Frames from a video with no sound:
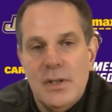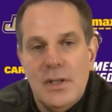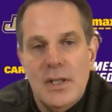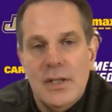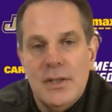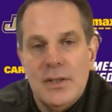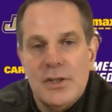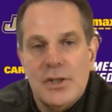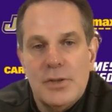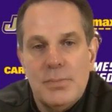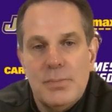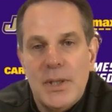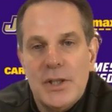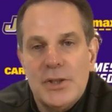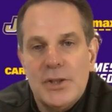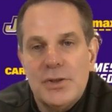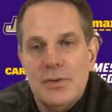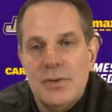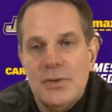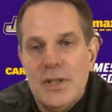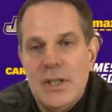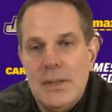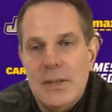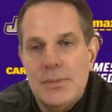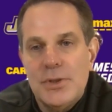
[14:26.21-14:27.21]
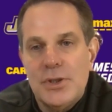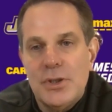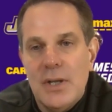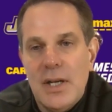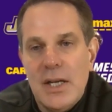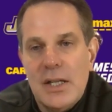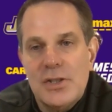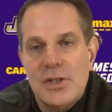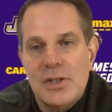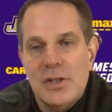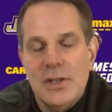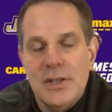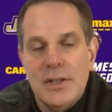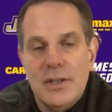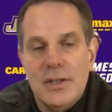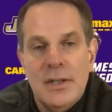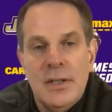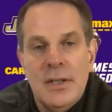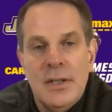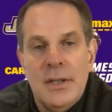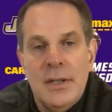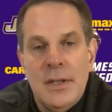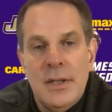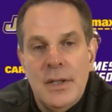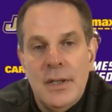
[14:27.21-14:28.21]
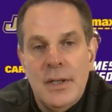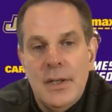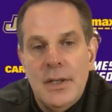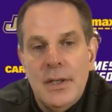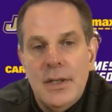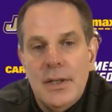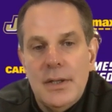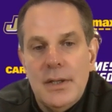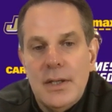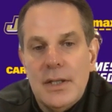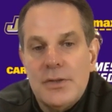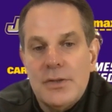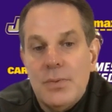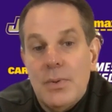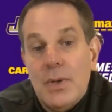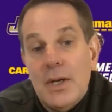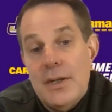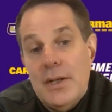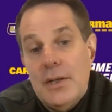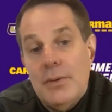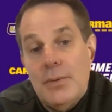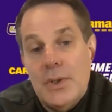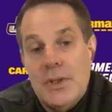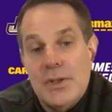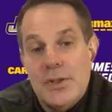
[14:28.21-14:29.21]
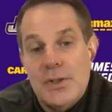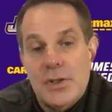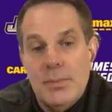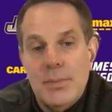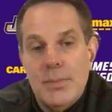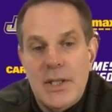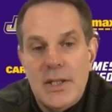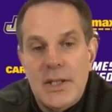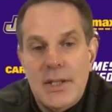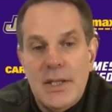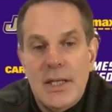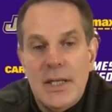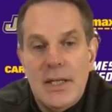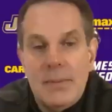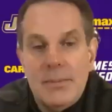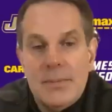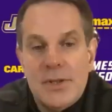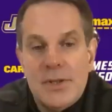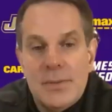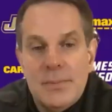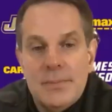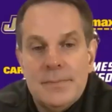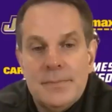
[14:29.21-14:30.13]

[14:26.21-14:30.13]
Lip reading: and their special teams are excellent. And that's why they win so many games.